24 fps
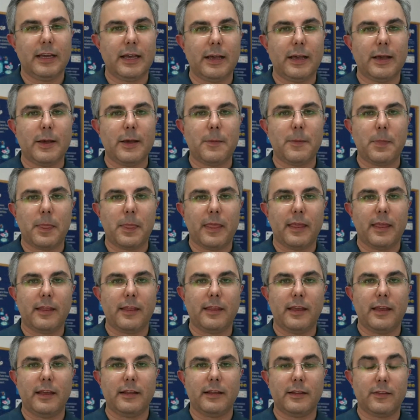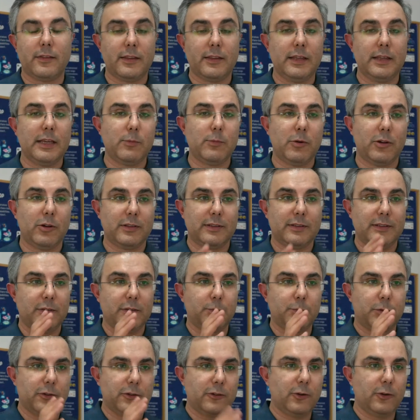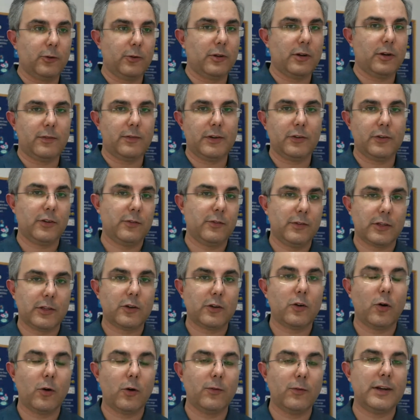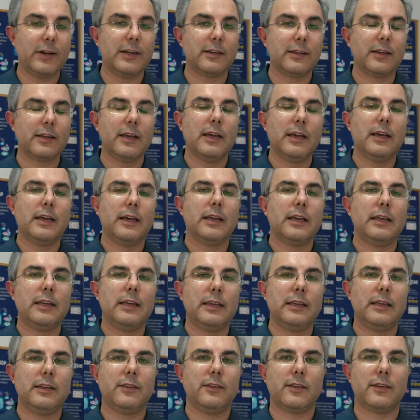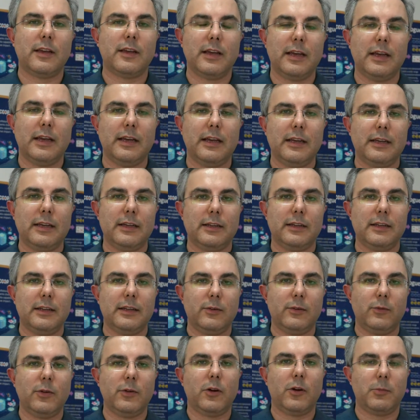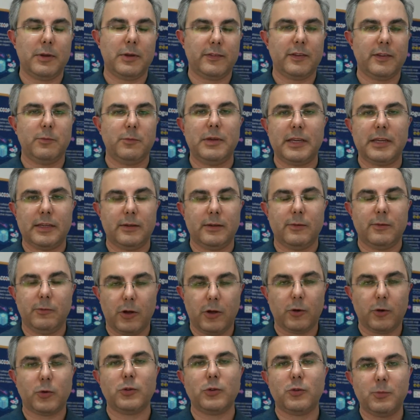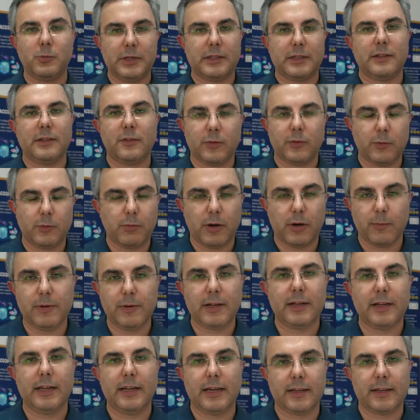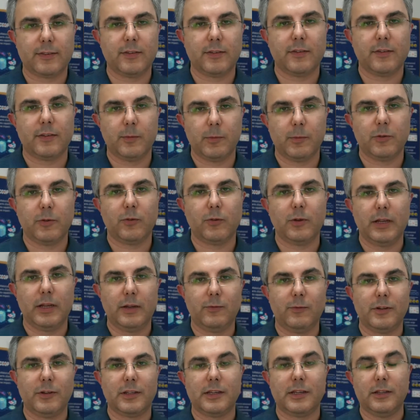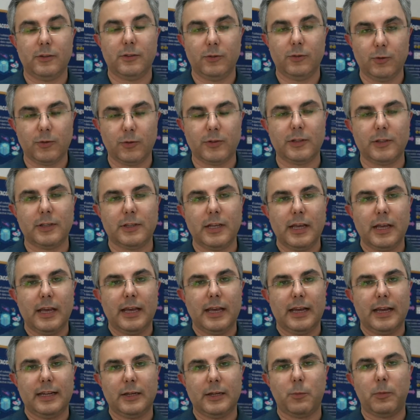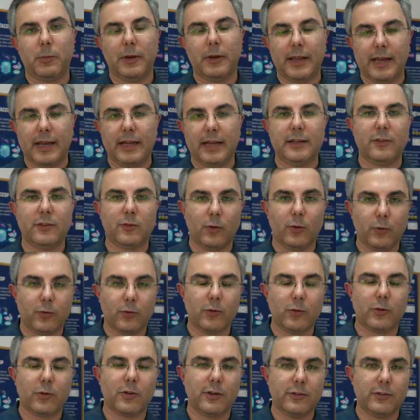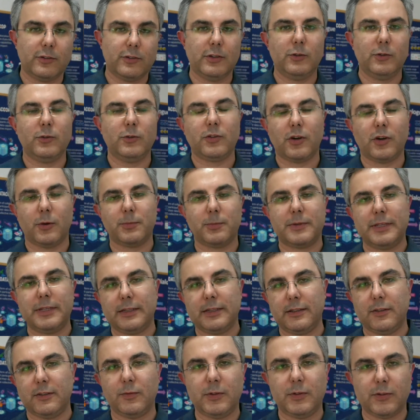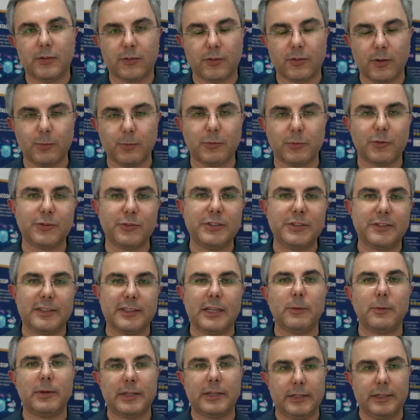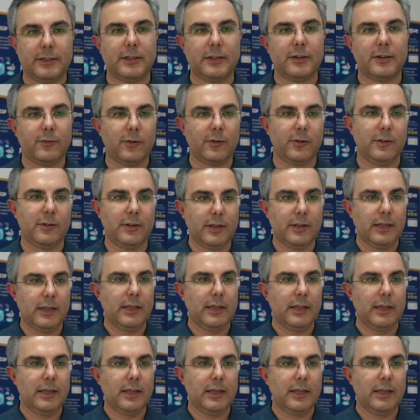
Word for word: um, the, the thing about this particular version with COVID is uh, we are basically make, we are going to make this one publicly accessible so anyone can use it and the plan is also to continuously update this with some reasonable interval